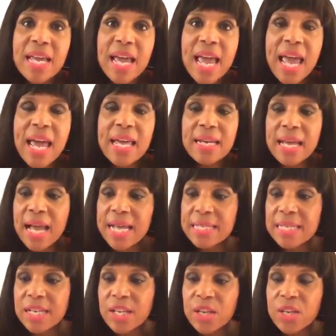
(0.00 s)
And I
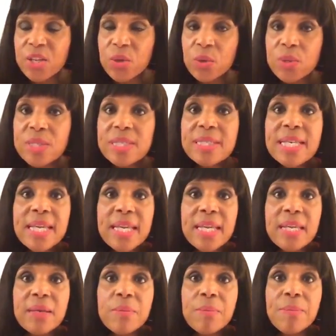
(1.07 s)
said, you'll
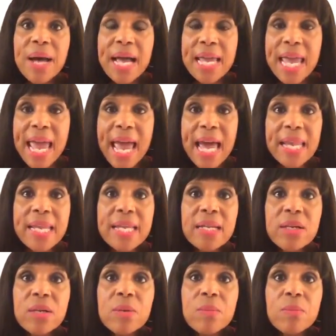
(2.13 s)
see, by
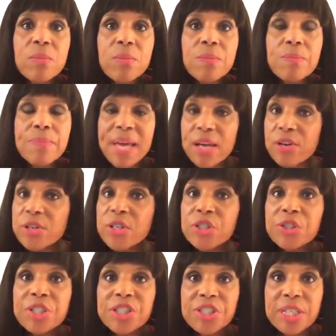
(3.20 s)
adding better
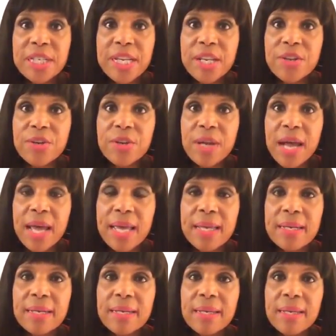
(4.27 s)
nutrition in your
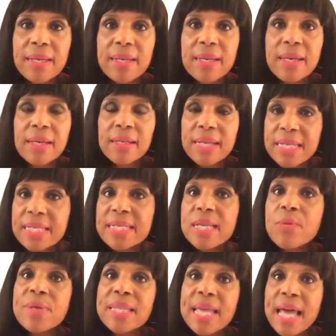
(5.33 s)
diet. Let's see
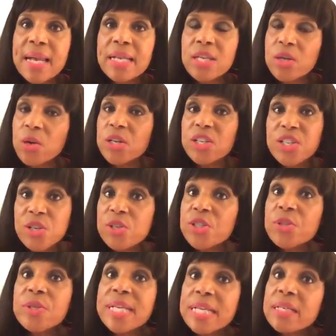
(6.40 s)
what that, you know, you
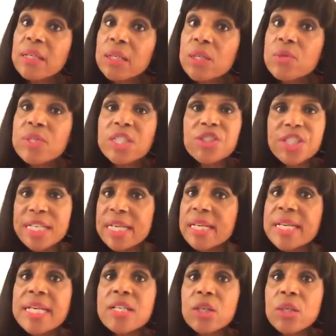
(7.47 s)
do need to lose, and she didn't
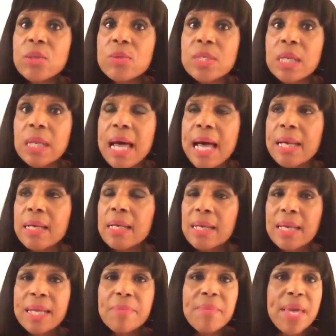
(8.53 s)
need to lose a lot,
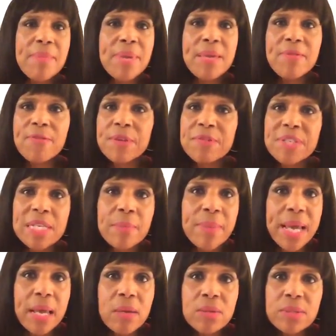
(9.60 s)
like maybe 15
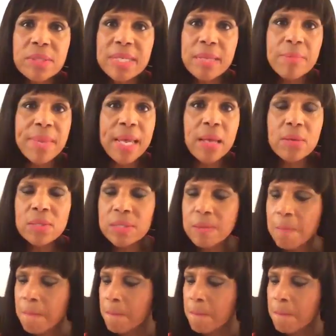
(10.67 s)
pounds, 10 pounds.